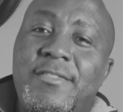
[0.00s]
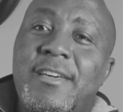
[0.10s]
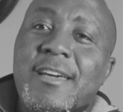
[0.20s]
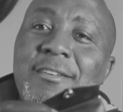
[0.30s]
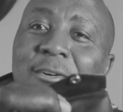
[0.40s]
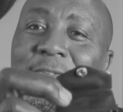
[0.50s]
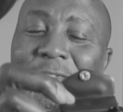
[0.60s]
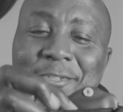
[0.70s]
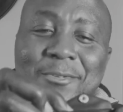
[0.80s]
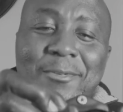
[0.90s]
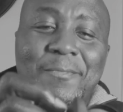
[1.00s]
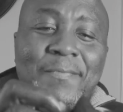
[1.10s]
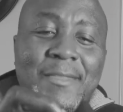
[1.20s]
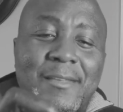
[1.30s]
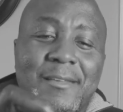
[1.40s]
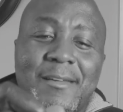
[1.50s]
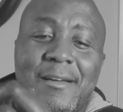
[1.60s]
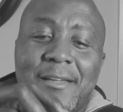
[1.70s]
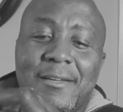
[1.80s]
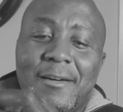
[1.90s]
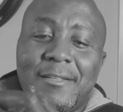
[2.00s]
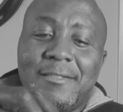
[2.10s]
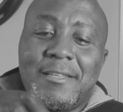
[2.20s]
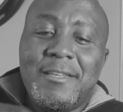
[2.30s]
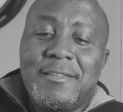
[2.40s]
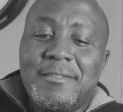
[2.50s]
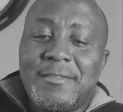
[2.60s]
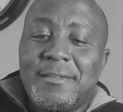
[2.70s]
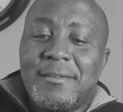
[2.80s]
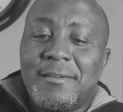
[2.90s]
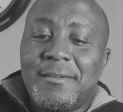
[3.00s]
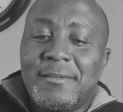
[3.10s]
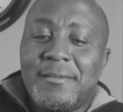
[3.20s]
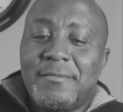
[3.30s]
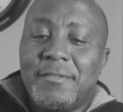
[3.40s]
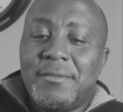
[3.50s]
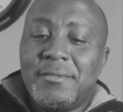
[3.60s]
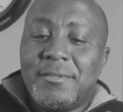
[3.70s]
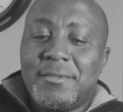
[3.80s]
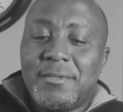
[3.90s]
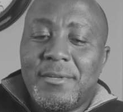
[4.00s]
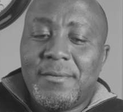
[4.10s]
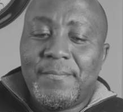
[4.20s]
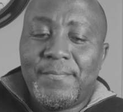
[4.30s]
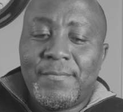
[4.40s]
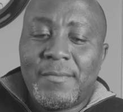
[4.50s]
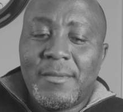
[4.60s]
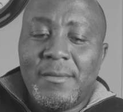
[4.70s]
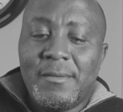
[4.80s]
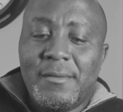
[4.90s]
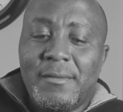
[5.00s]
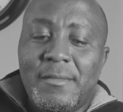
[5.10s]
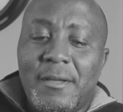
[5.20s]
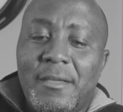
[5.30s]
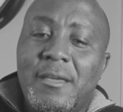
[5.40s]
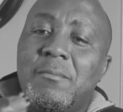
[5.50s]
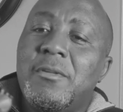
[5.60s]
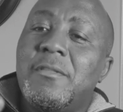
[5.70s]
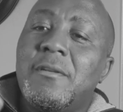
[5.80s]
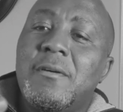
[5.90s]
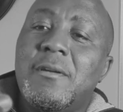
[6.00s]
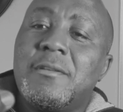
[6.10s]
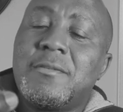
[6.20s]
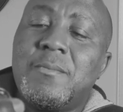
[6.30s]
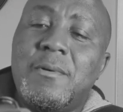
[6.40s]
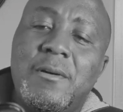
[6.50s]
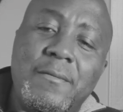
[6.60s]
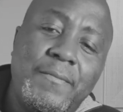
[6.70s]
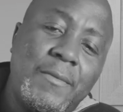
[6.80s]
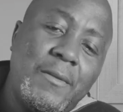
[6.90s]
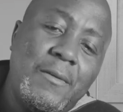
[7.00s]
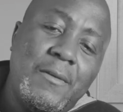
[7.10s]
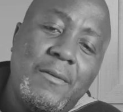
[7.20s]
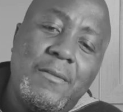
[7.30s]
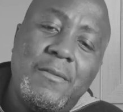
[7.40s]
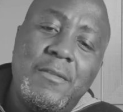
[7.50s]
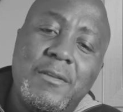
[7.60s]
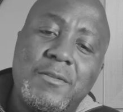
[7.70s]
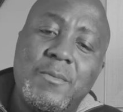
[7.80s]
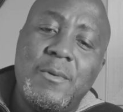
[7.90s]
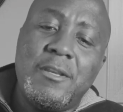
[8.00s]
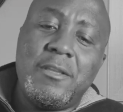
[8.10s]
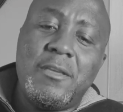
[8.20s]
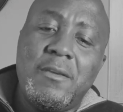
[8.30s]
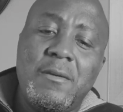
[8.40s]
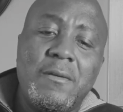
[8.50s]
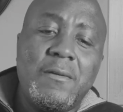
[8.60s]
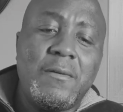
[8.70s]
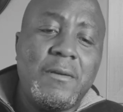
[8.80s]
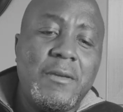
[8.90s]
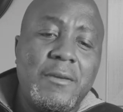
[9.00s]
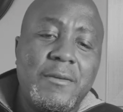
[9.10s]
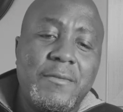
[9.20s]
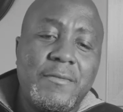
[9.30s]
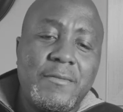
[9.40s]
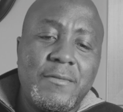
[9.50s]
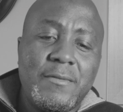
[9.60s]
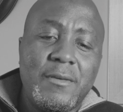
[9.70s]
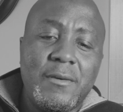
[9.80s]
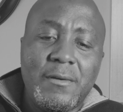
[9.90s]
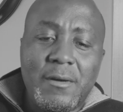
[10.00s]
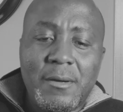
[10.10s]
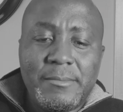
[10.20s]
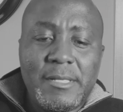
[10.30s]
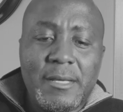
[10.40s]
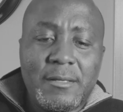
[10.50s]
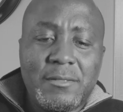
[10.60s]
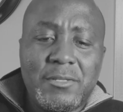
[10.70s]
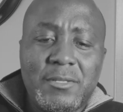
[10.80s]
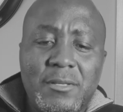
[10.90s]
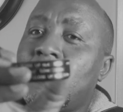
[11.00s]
Then also, I got these filters here that came with the lot as well. This one here is the Optex